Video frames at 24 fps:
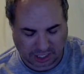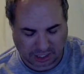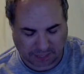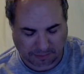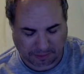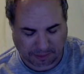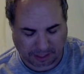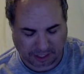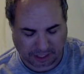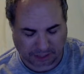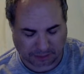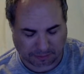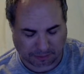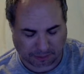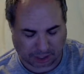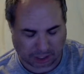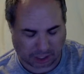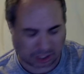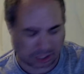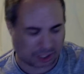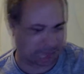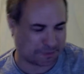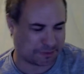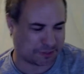and the Magnum
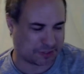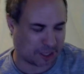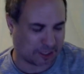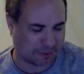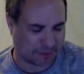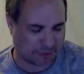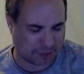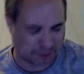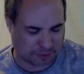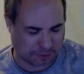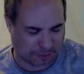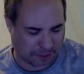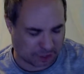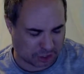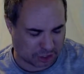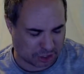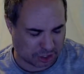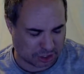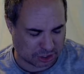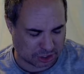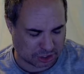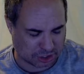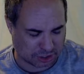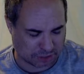hops, I'm
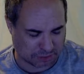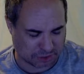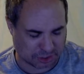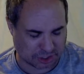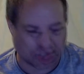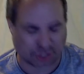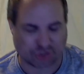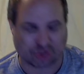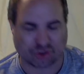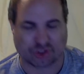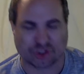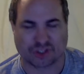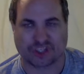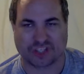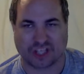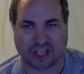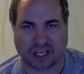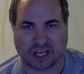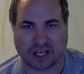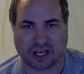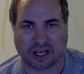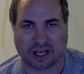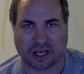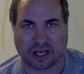expecting some
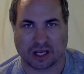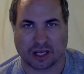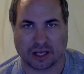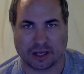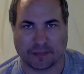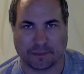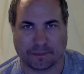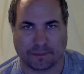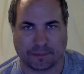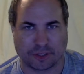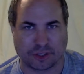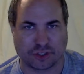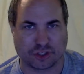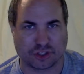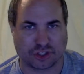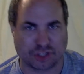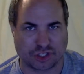citrusy, a uh, bunch of